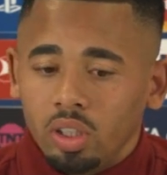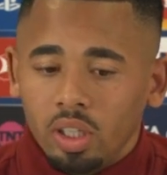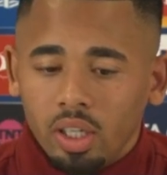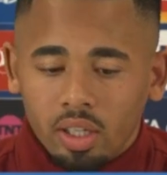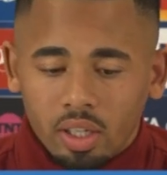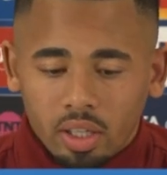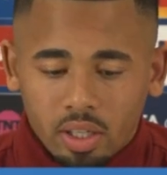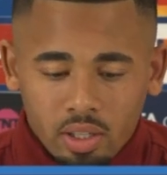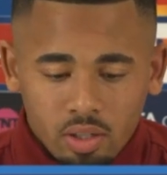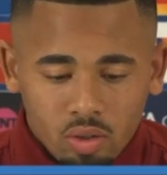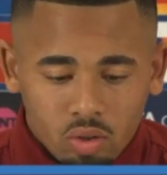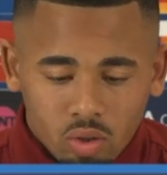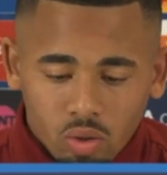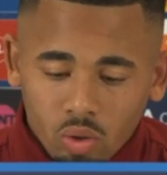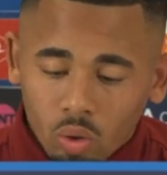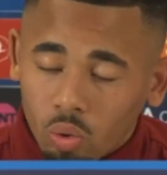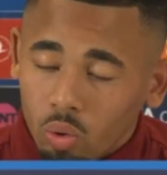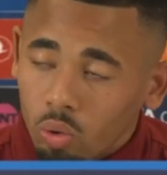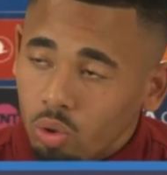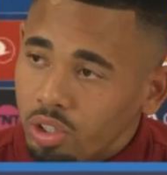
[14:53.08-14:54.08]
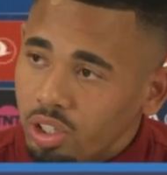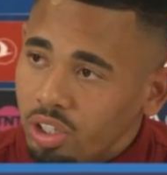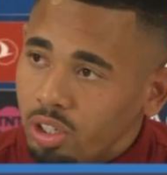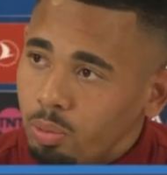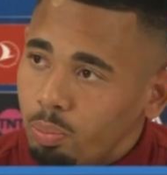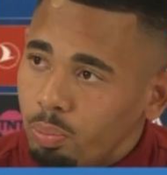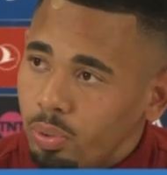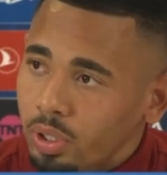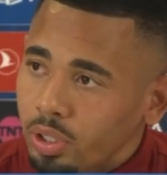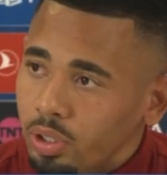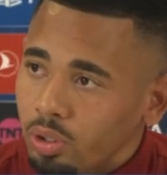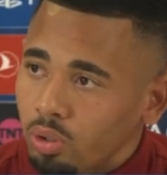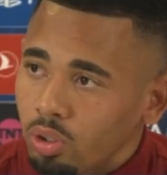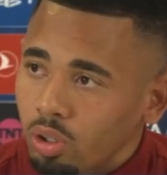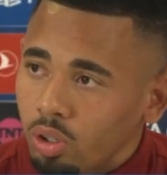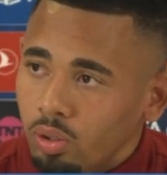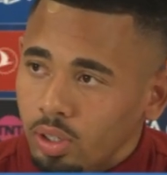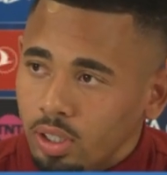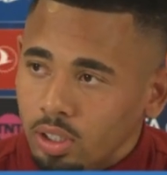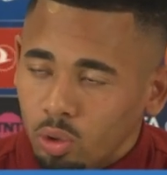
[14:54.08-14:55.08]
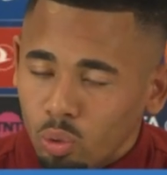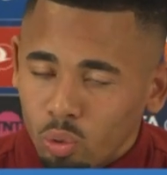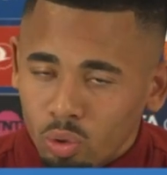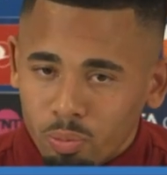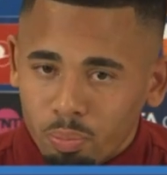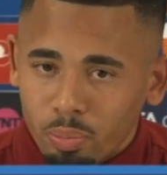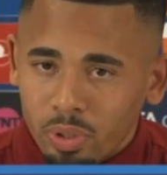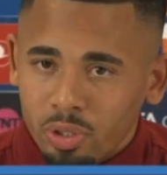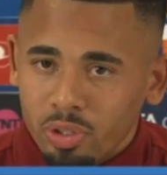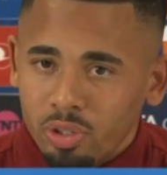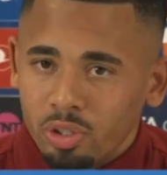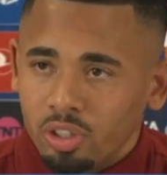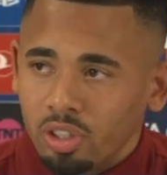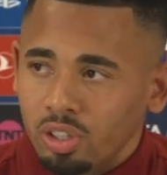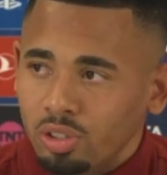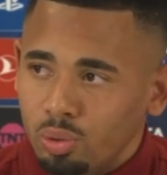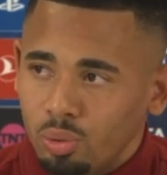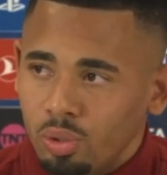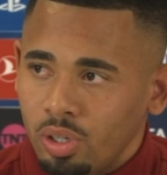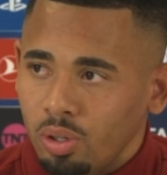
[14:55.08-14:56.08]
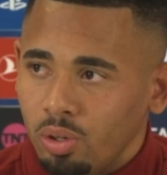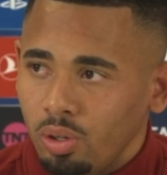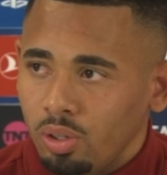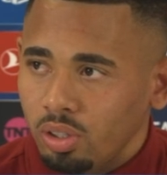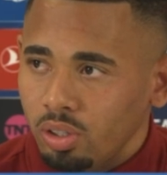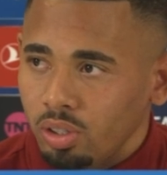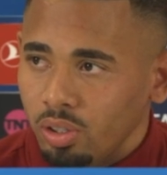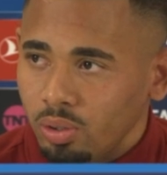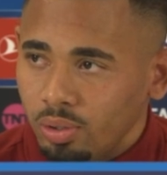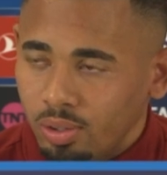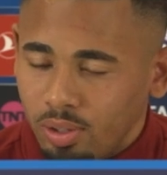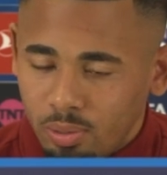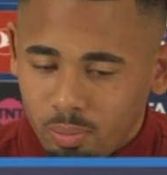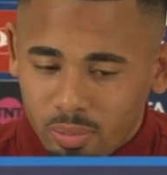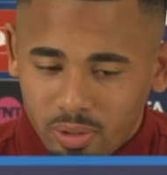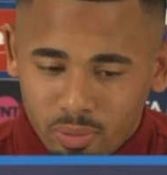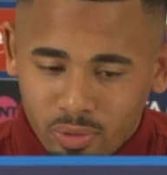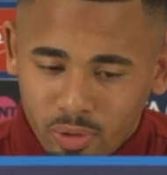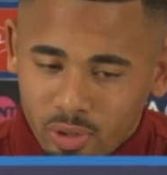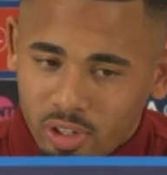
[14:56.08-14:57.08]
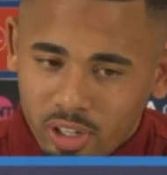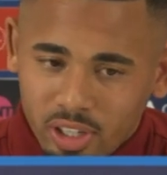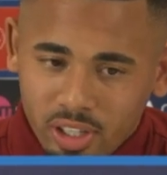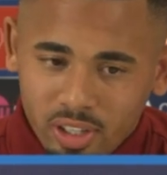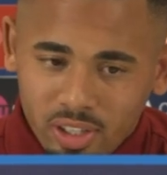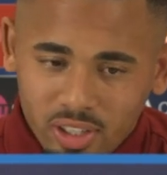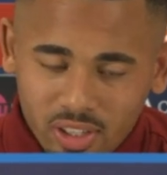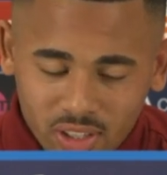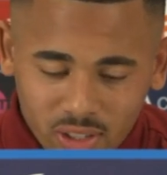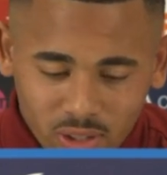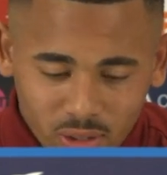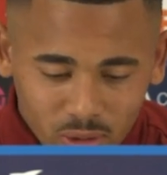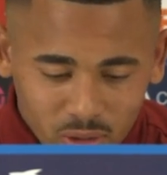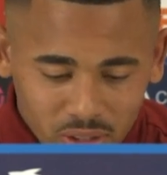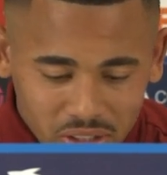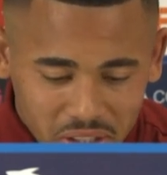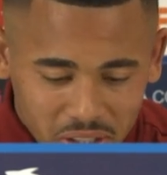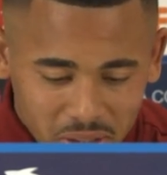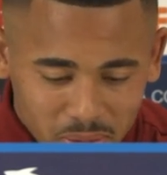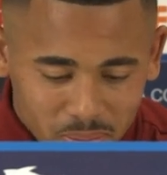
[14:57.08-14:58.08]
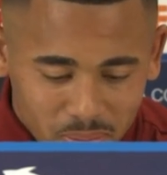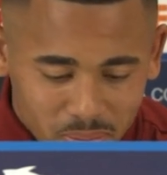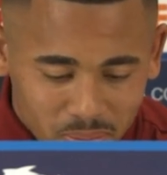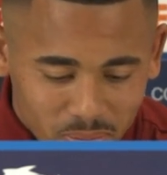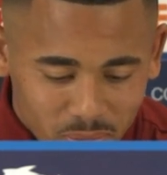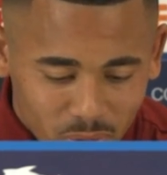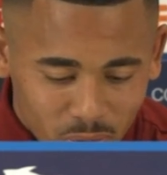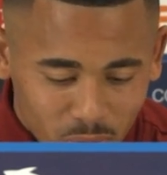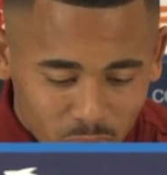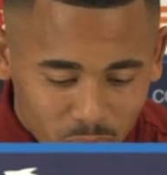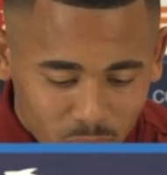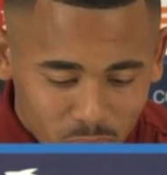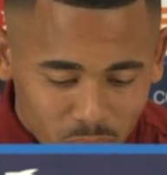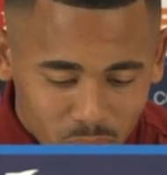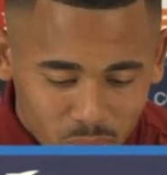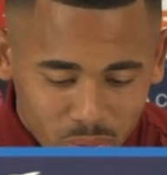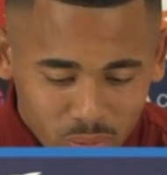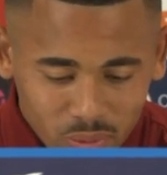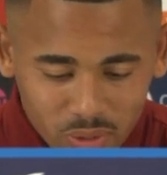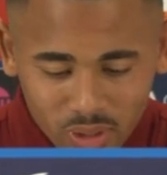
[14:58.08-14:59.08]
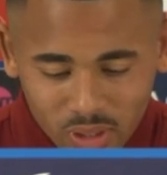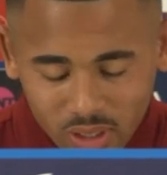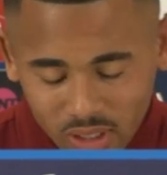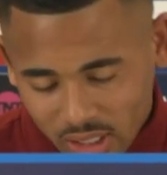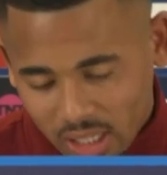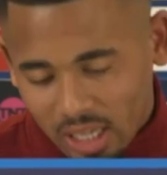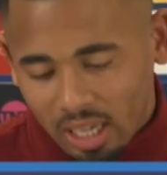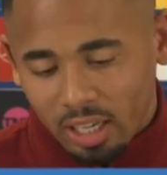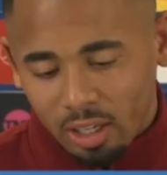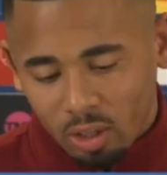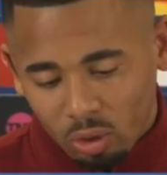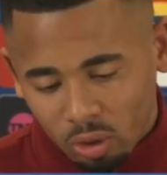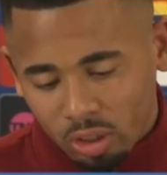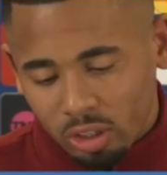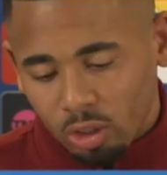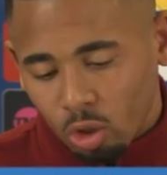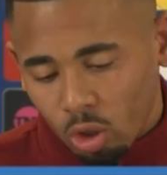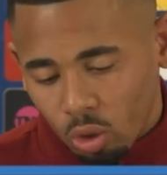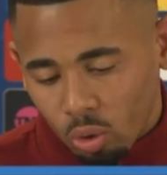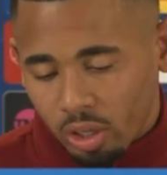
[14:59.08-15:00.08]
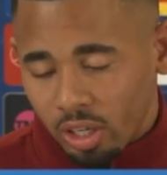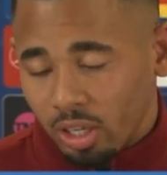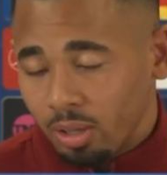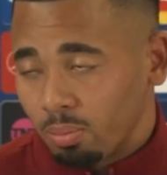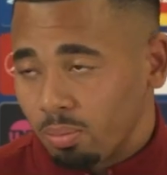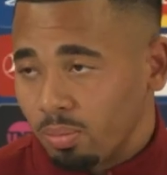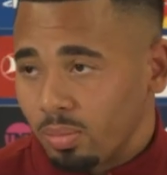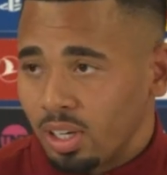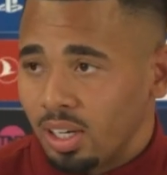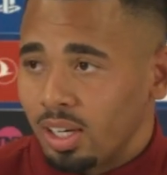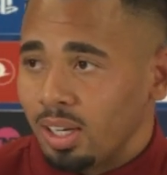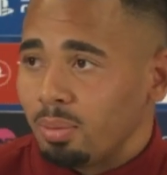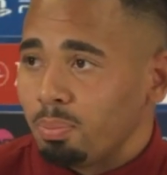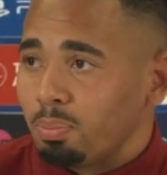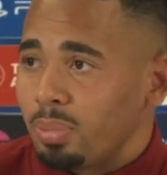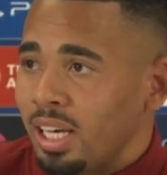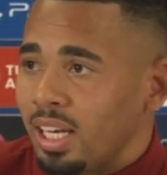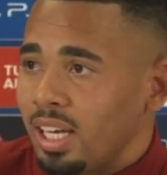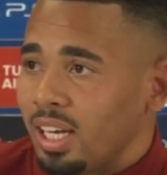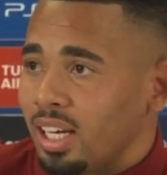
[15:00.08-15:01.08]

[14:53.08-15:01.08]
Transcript: yeah, he's so good keeper, you know, and good person as well. You know, before I only him know, I only know him uh, play